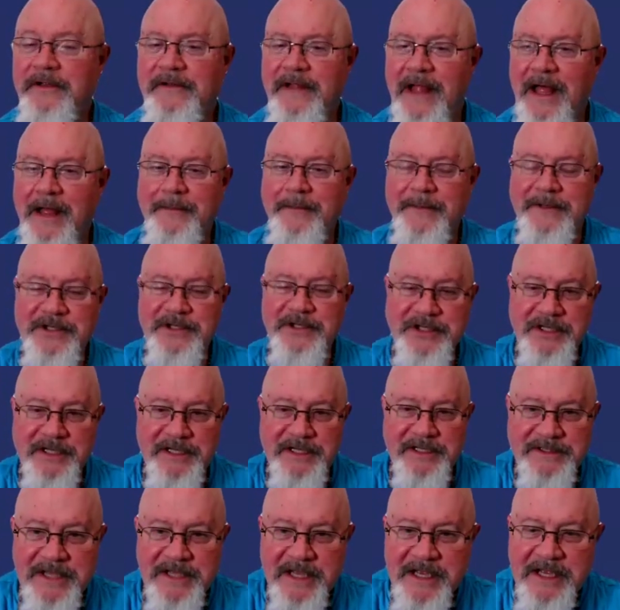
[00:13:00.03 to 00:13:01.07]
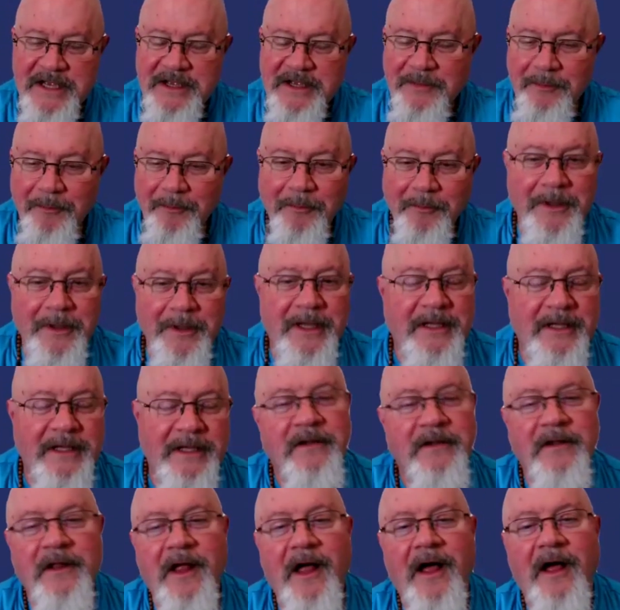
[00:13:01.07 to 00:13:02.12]
Lamaji's big
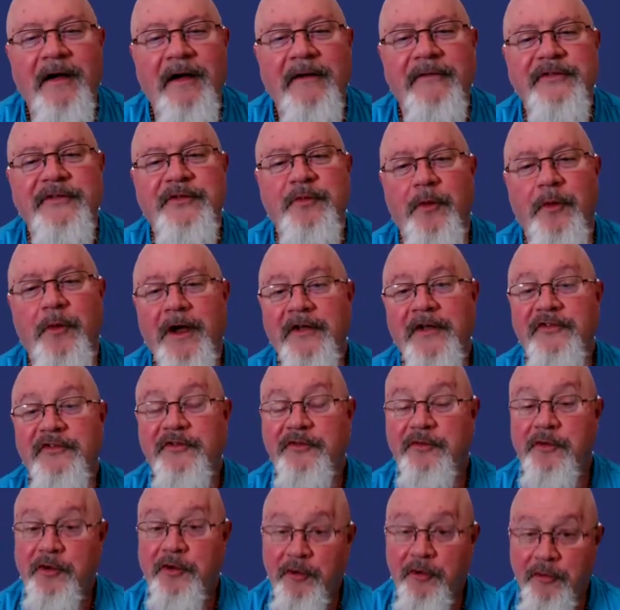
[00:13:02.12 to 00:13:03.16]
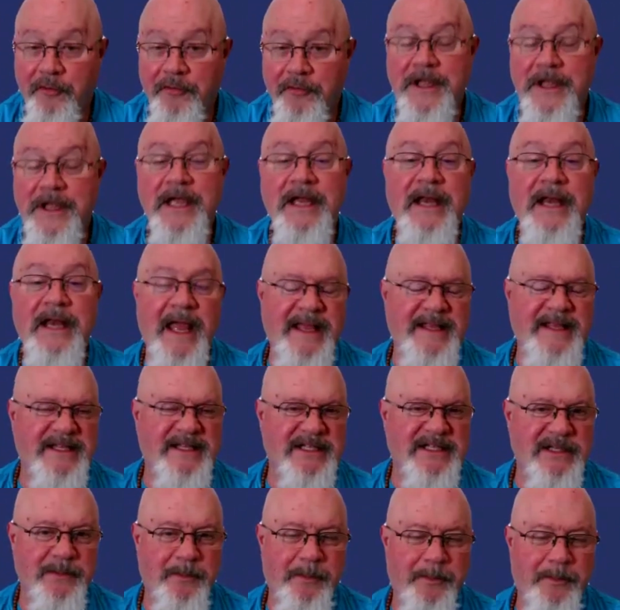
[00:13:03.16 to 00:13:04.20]
loves was to create a
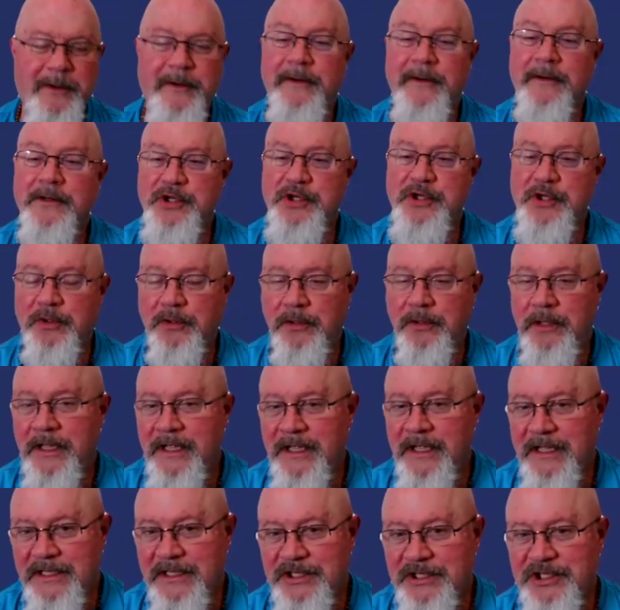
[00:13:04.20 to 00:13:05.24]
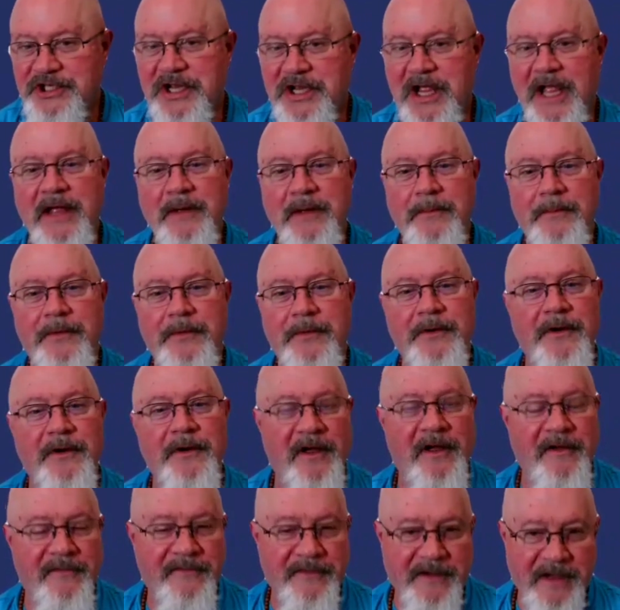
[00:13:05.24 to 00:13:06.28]
spiritual chamber
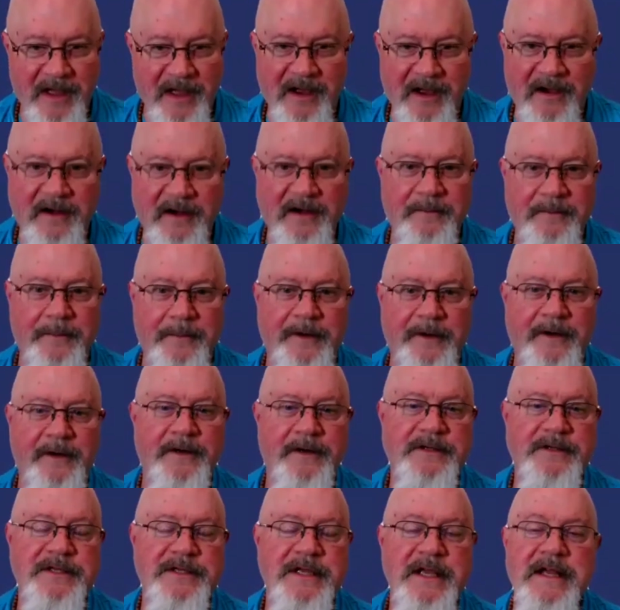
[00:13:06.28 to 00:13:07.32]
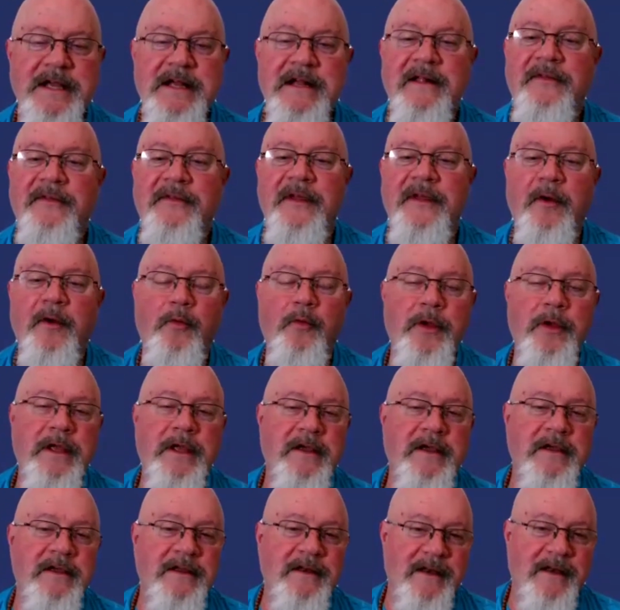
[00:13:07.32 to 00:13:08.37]
of commerce that we
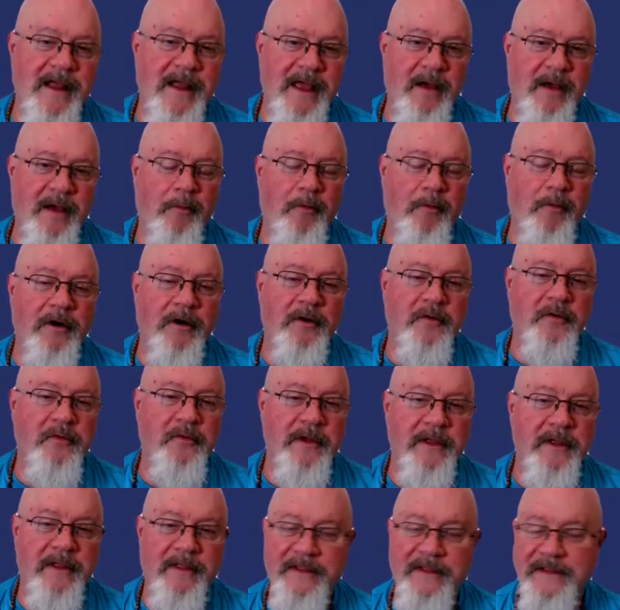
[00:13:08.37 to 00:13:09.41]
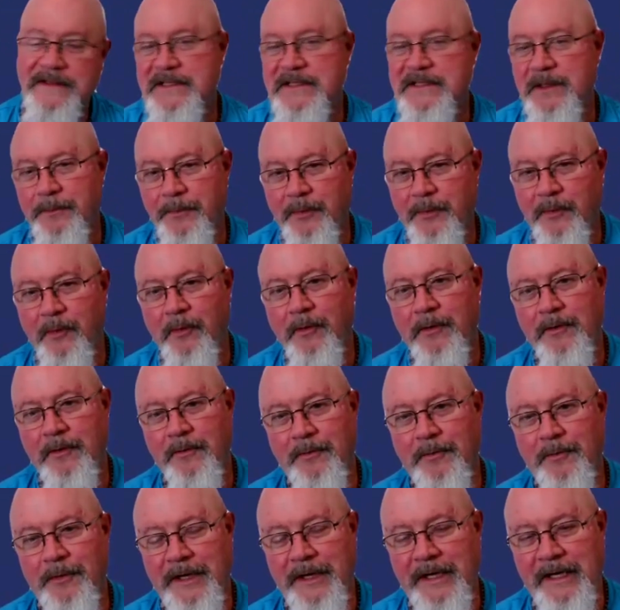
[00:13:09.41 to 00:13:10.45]
could network with and
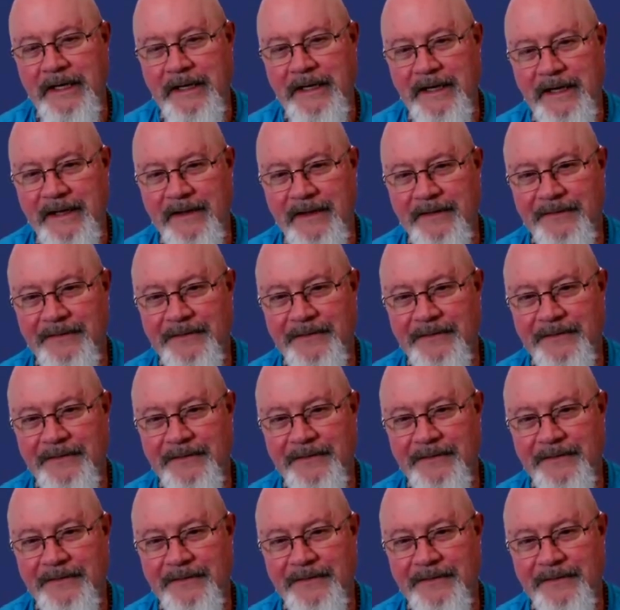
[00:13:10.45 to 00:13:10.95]
support one another.